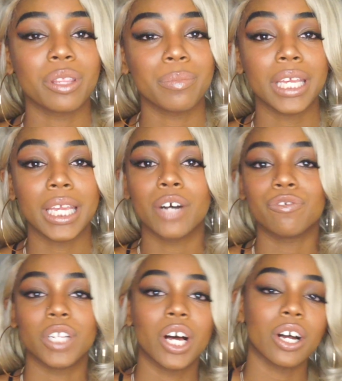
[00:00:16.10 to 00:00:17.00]
me
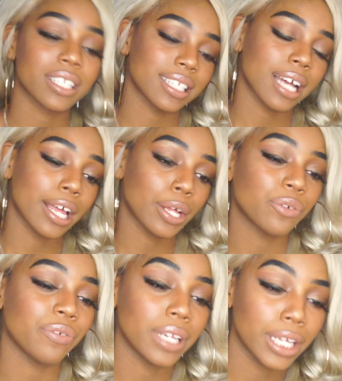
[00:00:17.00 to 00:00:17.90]
vlog
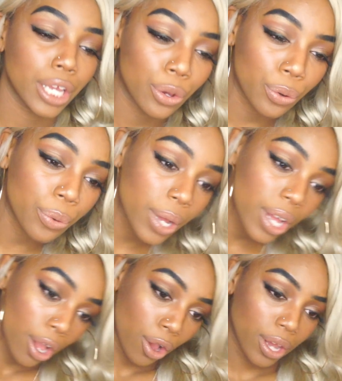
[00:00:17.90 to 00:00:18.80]
style video
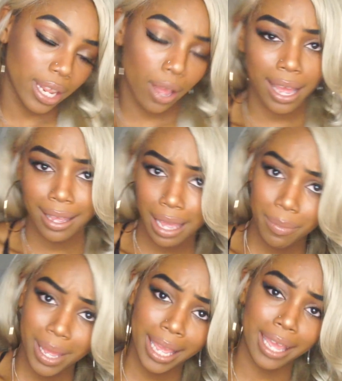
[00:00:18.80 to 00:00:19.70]
on how I got
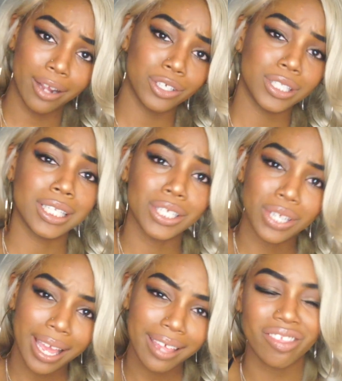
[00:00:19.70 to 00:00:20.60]
my hair to look
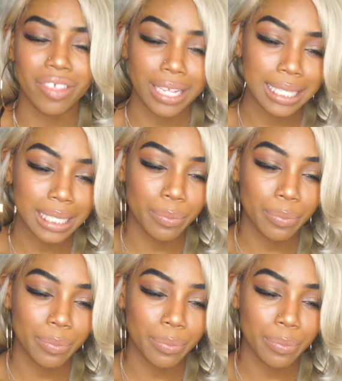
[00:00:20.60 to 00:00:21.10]
like this